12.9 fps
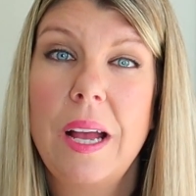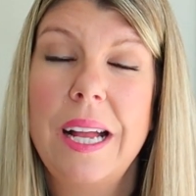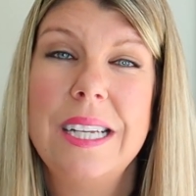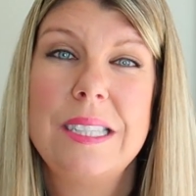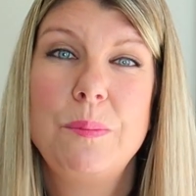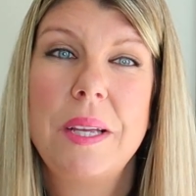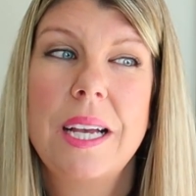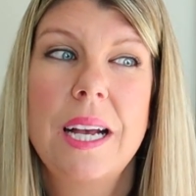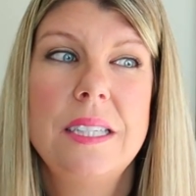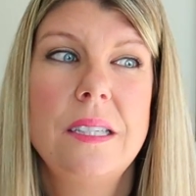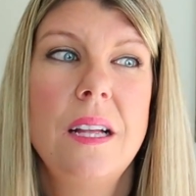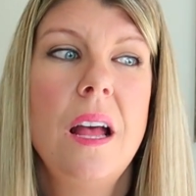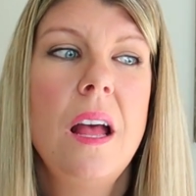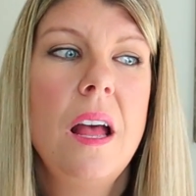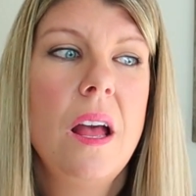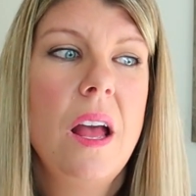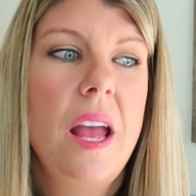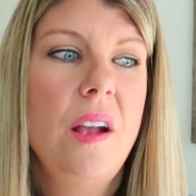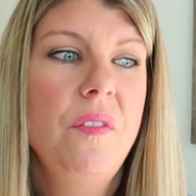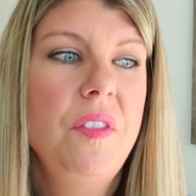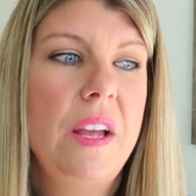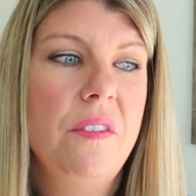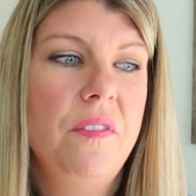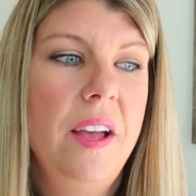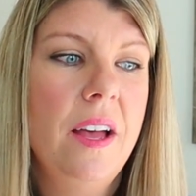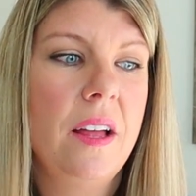and it's because if they
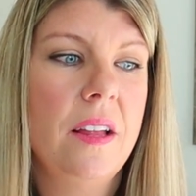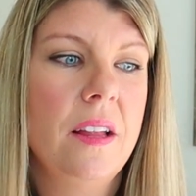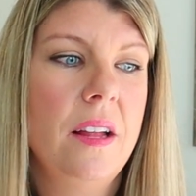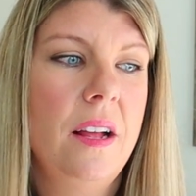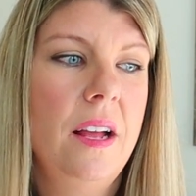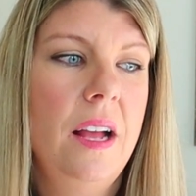fail,